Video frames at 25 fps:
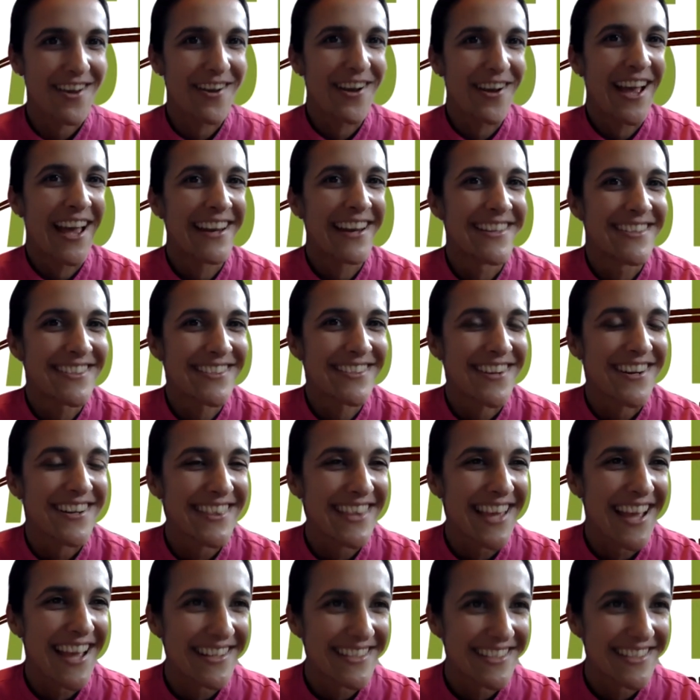ahead and start
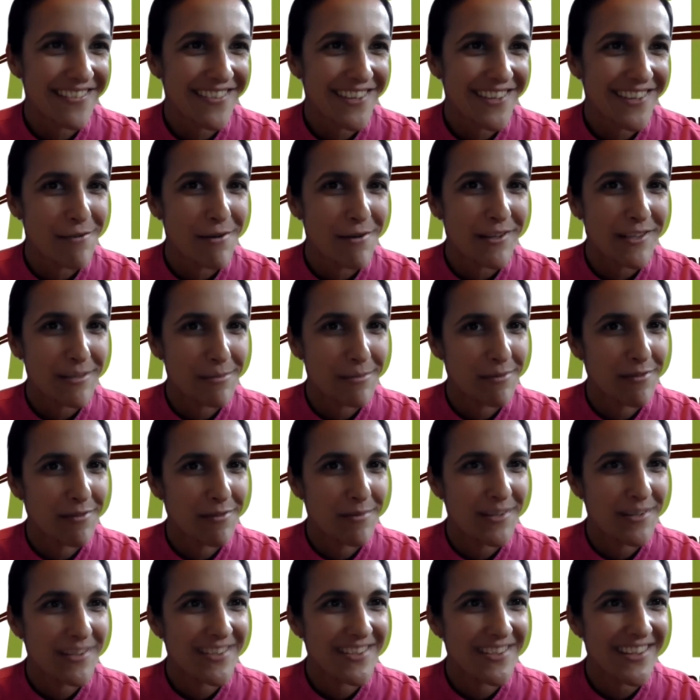the activity while some of them
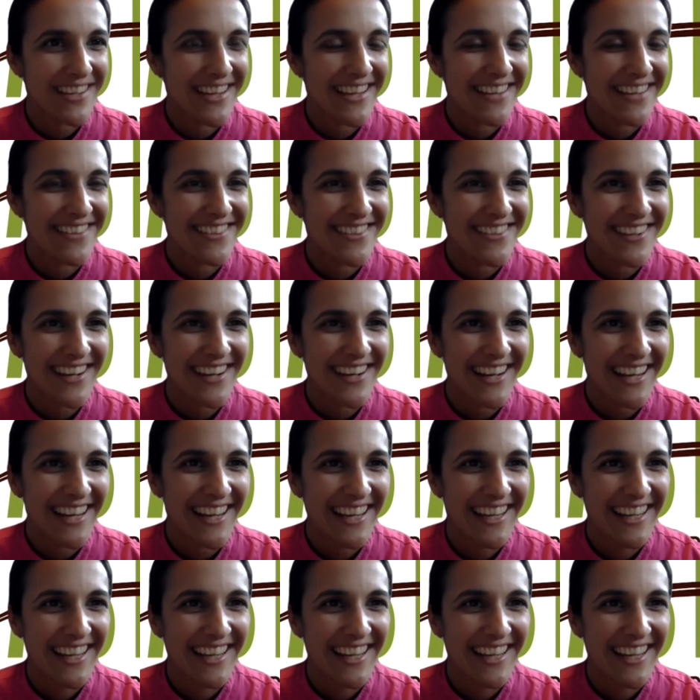are still answering it.